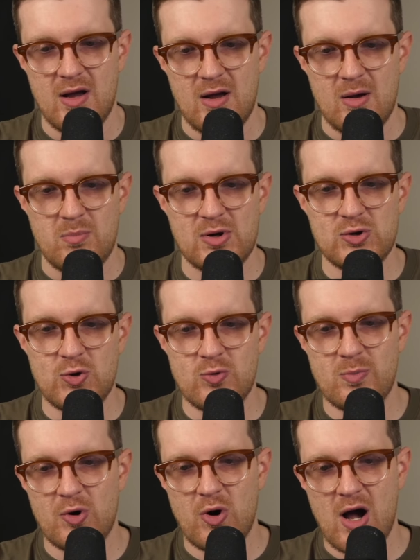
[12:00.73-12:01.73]

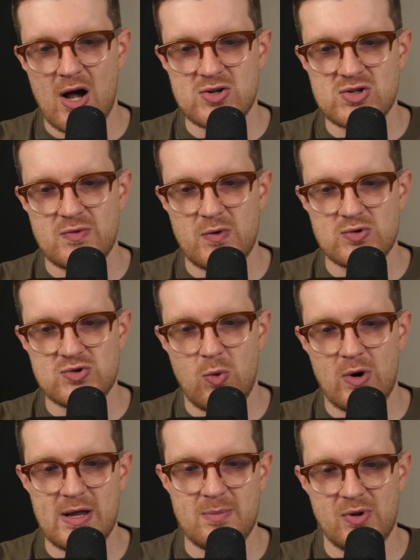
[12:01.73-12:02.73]
Balloon Barrage for
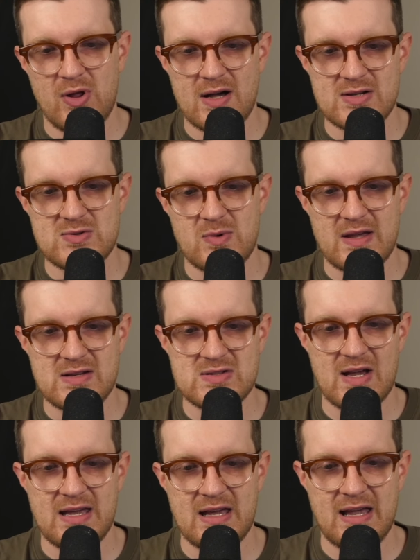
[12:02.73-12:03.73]
20 plus with a
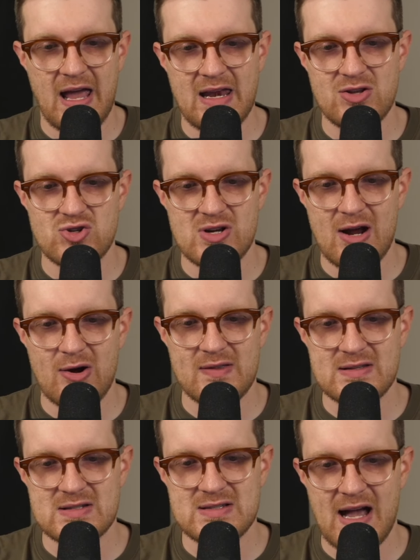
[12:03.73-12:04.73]
Psychic and a Generic.
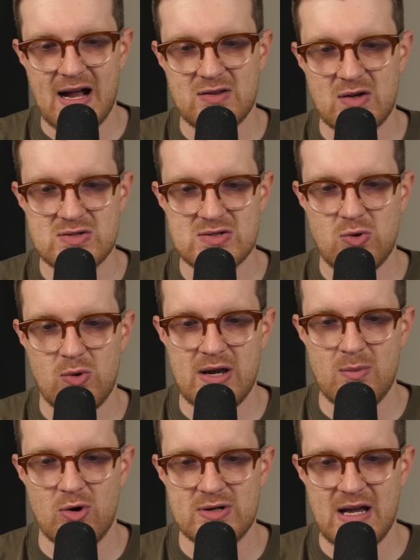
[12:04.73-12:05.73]
This attack does
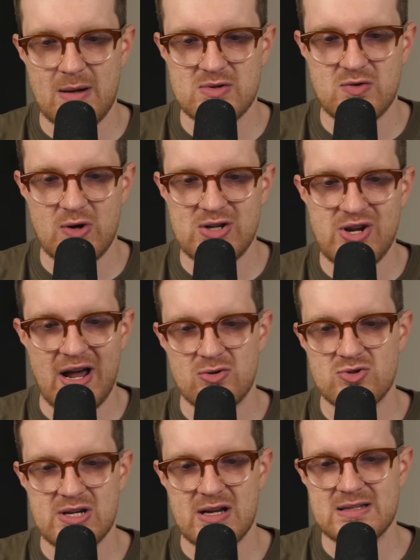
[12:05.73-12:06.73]
20 more damage for each
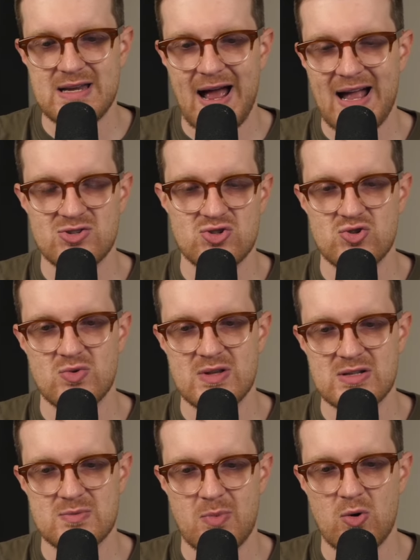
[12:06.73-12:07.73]
energy attached to
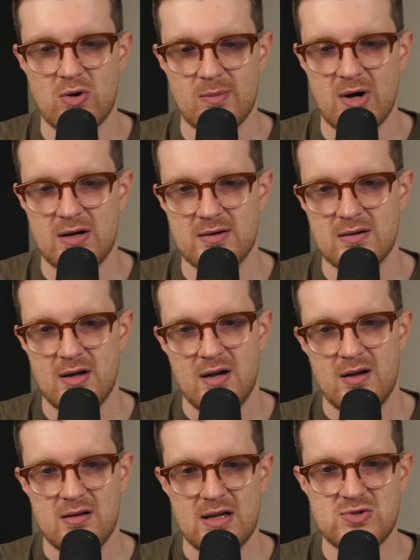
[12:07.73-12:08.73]
this Pokemon.
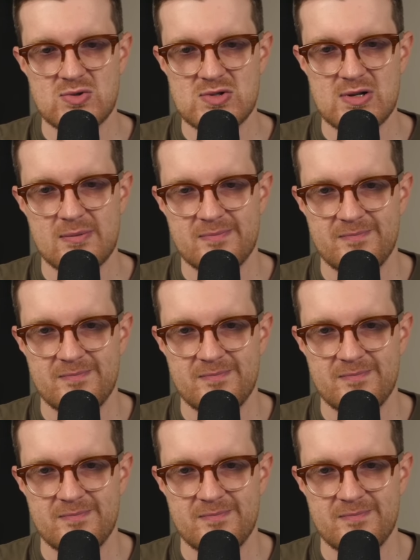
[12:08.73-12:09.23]
Interesting.